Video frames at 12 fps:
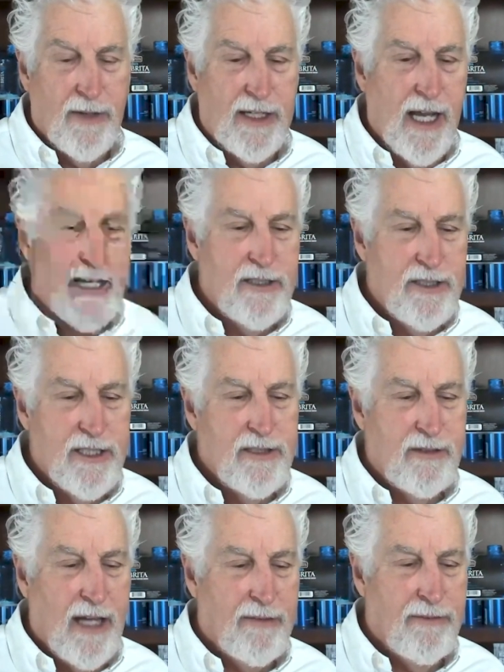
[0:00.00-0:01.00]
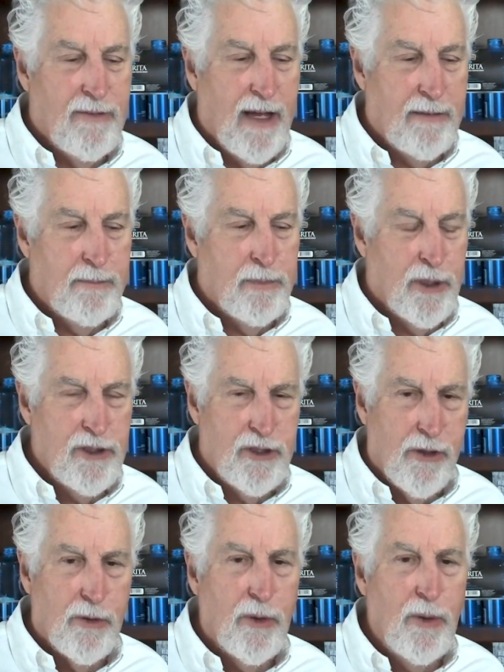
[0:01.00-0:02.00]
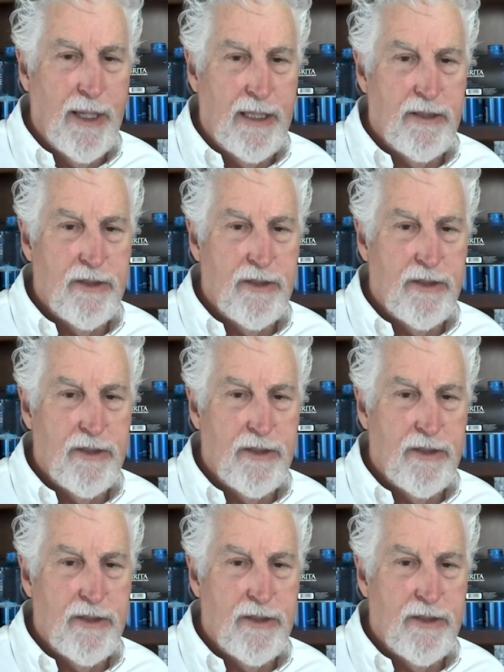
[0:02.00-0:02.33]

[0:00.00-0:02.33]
I pushed through it.